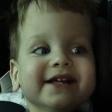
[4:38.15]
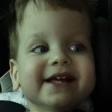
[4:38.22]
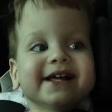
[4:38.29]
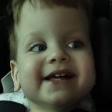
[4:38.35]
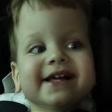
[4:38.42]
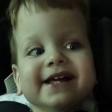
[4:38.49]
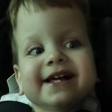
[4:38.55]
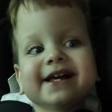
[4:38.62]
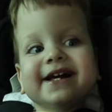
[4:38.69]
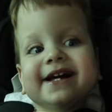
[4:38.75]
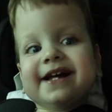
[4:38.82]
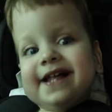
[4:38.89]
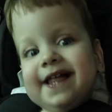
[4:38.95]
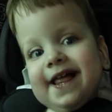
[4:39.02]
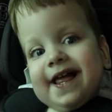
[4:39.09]
Are you ready to
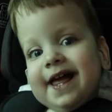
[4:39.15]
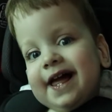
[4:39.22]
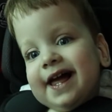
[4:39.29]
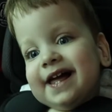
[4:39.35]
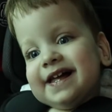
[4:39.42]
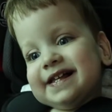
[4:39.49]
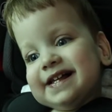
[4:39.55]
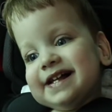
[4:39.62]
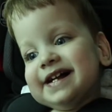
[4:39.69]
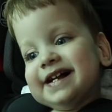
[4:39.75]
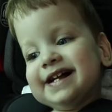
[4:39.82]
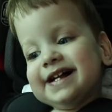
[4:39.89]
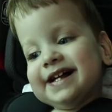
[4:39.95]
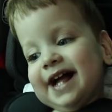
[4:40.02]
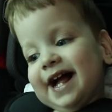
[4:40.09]
run? Are you
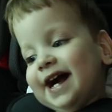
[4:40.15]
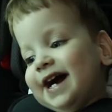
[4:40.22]
ready to get